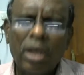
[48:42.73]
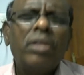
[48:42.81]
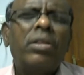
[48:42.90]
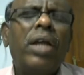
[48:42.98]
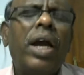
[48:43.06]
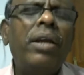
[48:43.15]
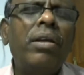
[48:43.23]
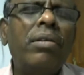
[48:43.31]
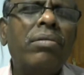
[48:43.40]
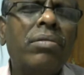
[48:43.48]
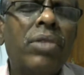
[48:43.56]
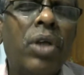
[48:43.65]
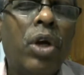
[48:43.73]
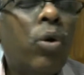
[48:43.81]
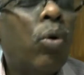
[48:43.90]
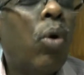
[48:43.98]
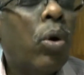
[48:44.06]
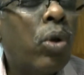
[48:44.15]
then you
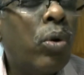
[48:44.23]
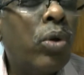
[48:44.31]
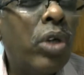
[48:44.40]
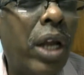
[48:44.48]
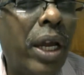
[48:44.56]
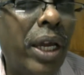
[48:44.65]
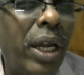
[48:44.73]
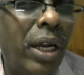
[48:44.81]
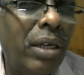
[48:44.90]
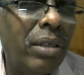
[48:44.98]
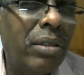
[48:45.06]
go through trial.